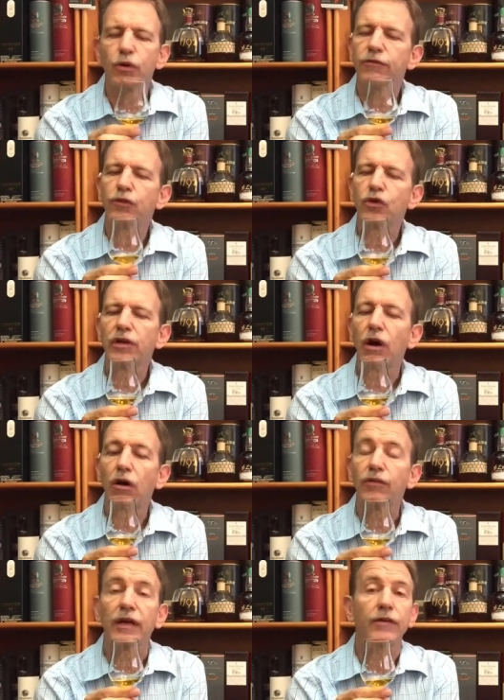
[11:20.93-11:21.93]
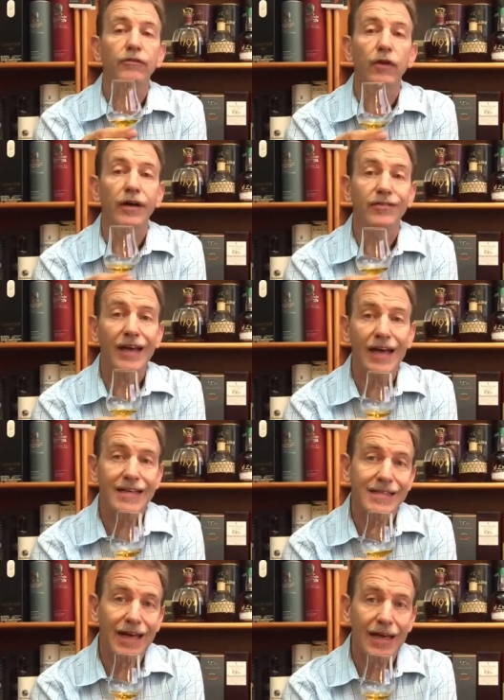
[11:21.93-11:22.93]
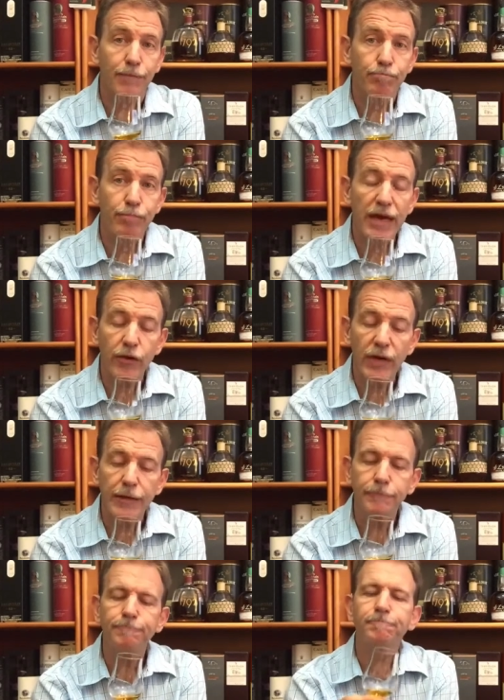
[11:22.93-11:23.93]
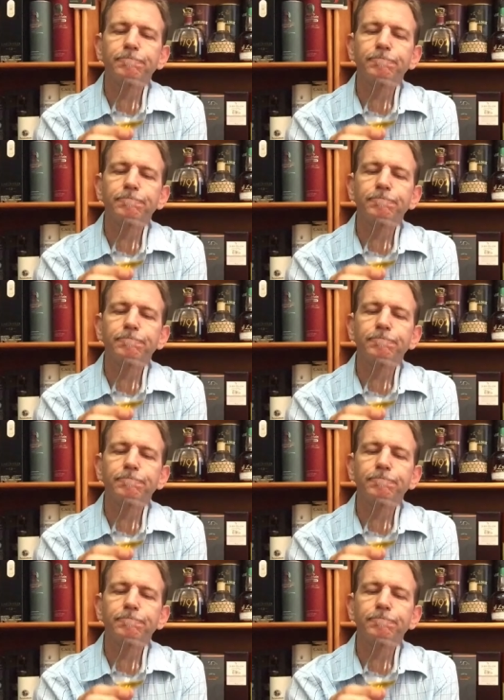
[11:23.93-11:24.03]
or a four and a half out of five as a pairing.